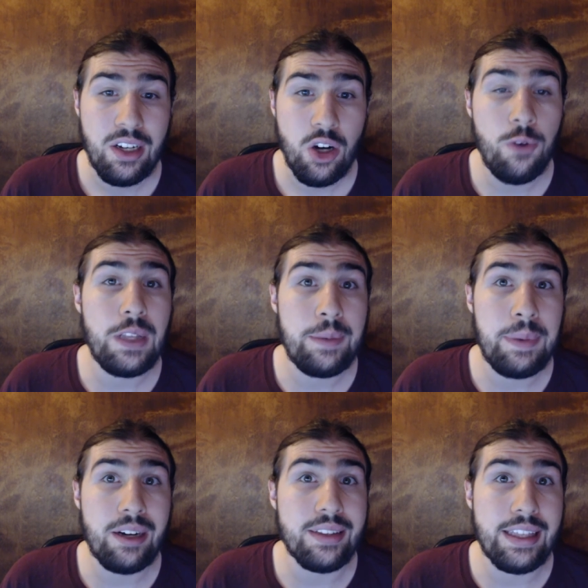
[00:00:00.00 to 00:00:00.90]
Hopefully
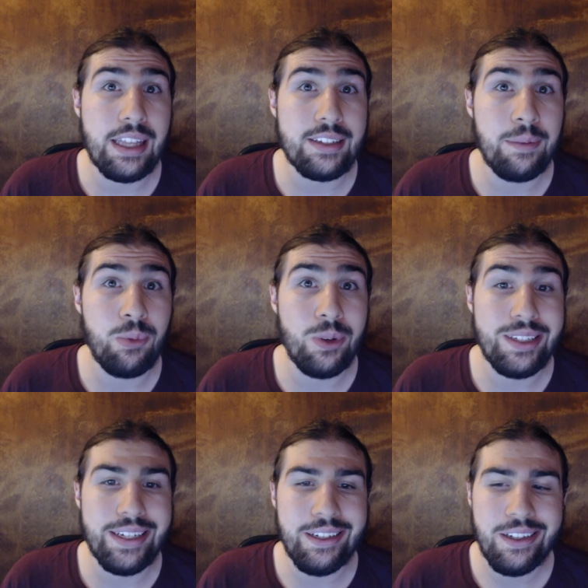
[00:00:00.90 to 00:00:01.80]
better than that temp one
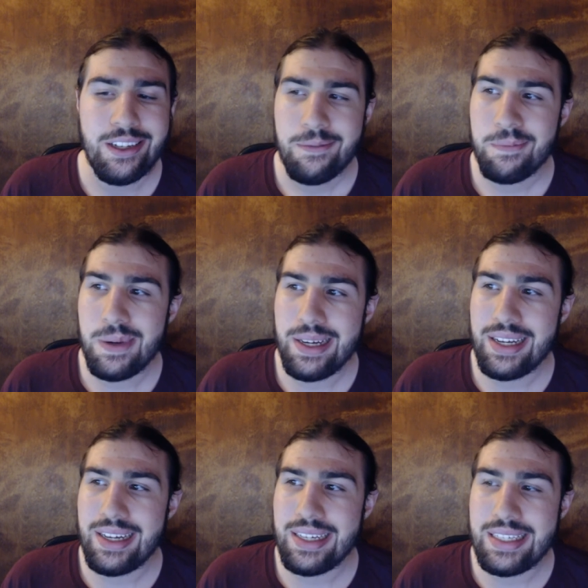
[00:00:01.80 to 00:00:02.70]
did. But,
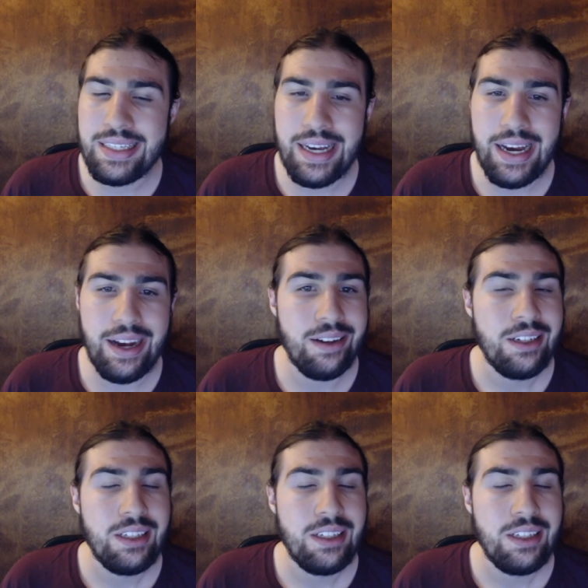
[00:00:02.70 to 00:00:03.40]
uh, yeah.